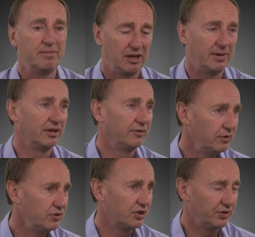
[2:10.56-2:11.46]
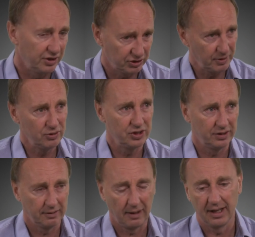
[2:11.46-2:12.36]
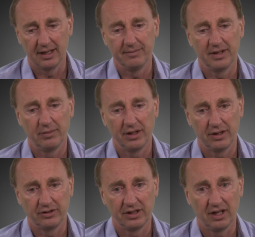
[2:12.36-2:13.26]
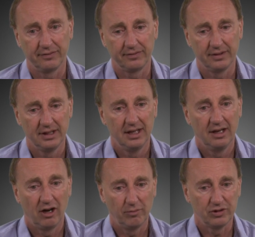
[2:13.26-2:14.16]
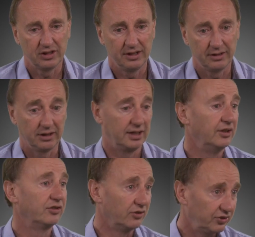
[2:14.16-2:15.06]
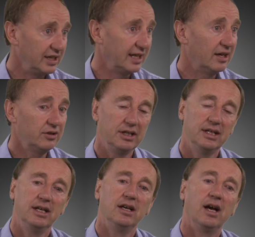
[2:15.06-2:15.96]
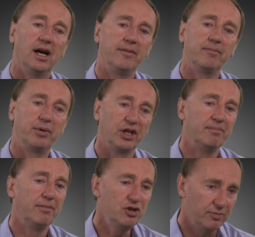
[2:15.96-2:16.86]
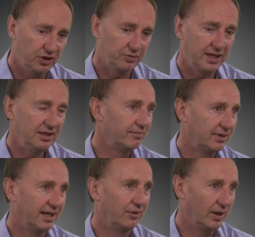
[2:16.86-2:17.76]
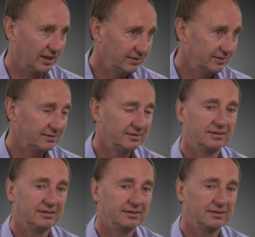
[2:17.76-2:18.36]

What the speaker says: a bit about the future and the exposure and whether there's enough, obviously, that kids can see now. But at the moment, with England playing well,